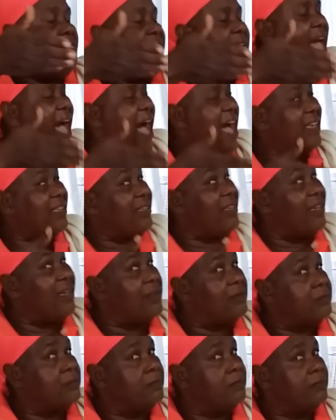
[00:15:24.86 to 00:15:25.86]
the
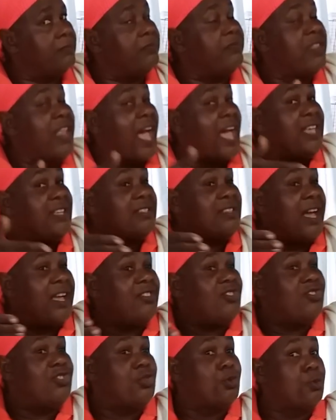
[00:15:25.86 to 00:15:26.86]
ackee, nice
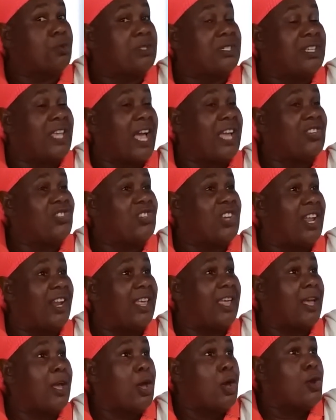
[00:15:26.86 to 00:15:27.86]
and juicy and
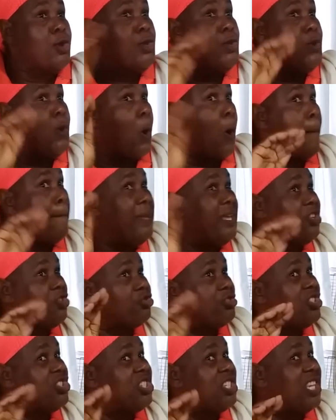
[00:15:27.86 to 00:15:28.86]
jelly, no
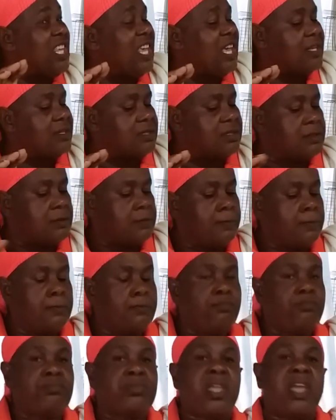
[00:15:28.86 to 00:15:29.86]
bitterish taste.
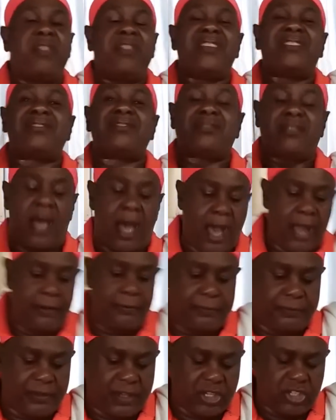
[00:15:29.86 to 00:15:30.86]
The
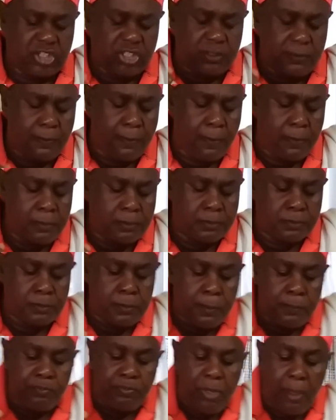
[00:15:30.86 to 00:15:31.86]
saltfish,
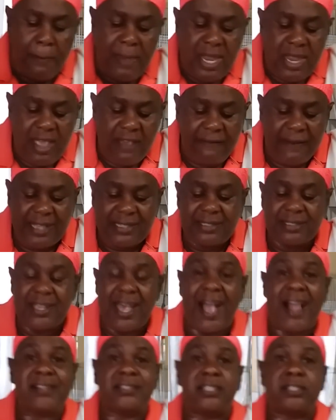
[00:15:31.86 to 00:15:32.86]
me never
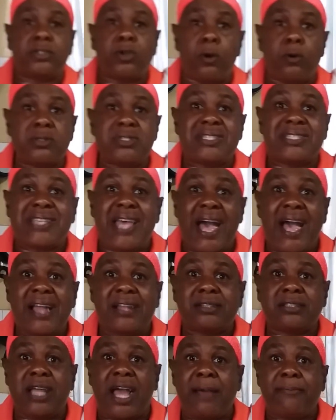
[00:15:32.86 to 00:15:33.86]
salt it out,
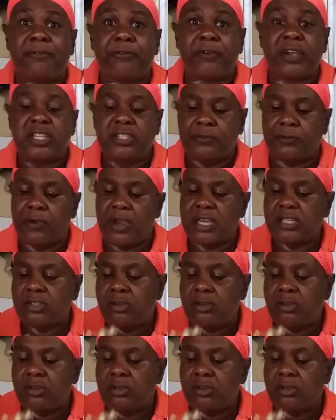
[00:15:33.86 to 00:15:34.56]
salt and fresh.